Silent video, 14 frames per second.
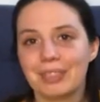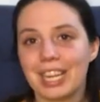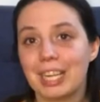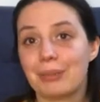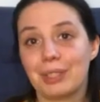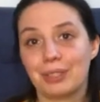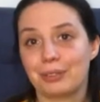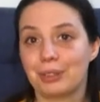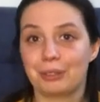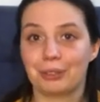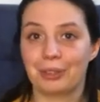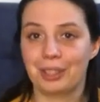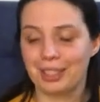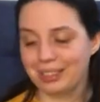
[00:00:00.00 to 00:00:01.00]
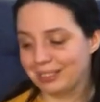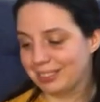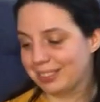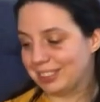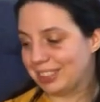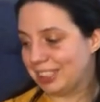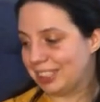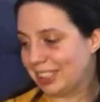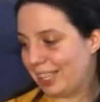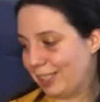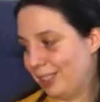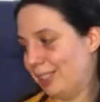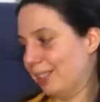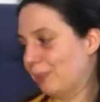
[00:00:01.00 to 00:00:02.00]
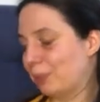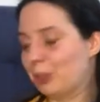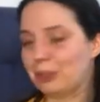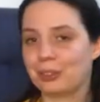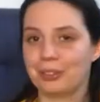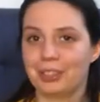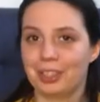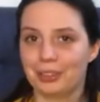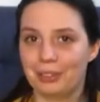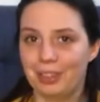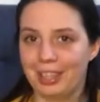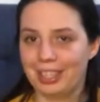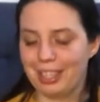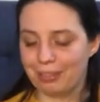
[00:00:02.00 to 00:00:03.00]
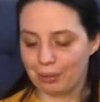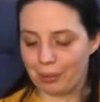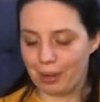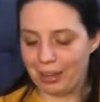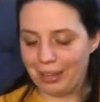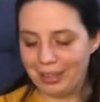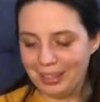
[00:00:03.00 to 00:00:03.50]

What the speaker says: it was fun for her. She sent balls of yarn flying everywhere.